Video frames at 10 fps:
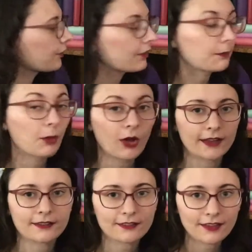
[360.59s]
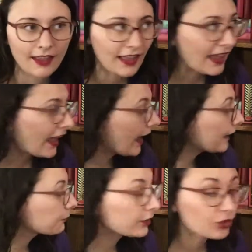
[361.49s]
the pond. And
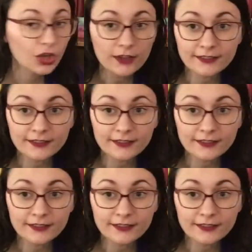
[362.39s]
when she got to